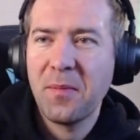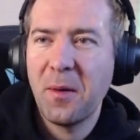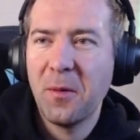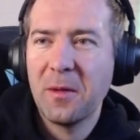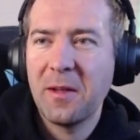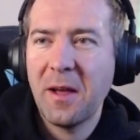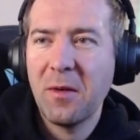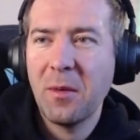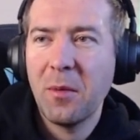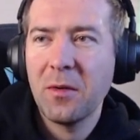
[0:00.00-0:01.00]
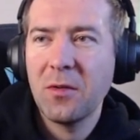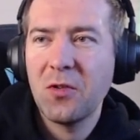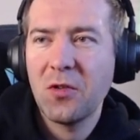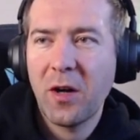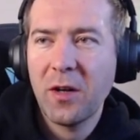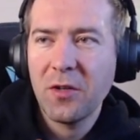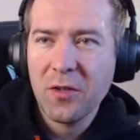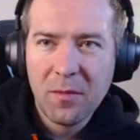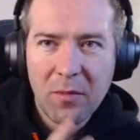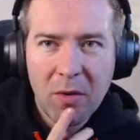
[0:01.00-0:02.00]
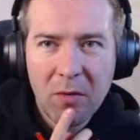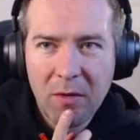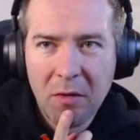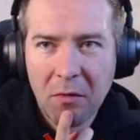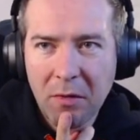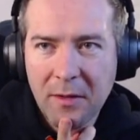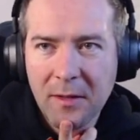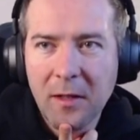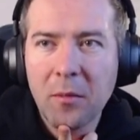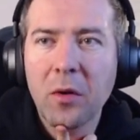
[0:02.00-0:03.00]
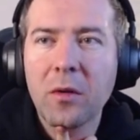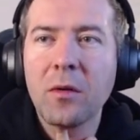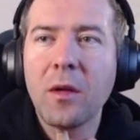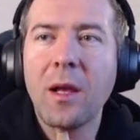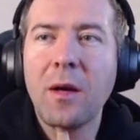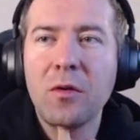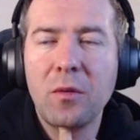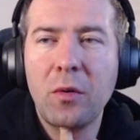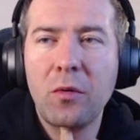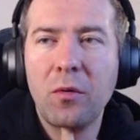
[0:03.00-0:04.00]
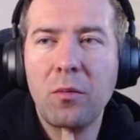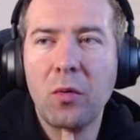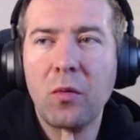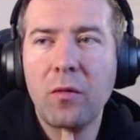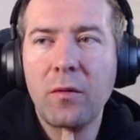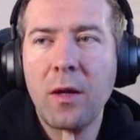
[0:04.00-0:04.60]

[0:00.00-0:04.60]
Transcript: Holding down the button charges the boat, and releasing the button allows the boat to move.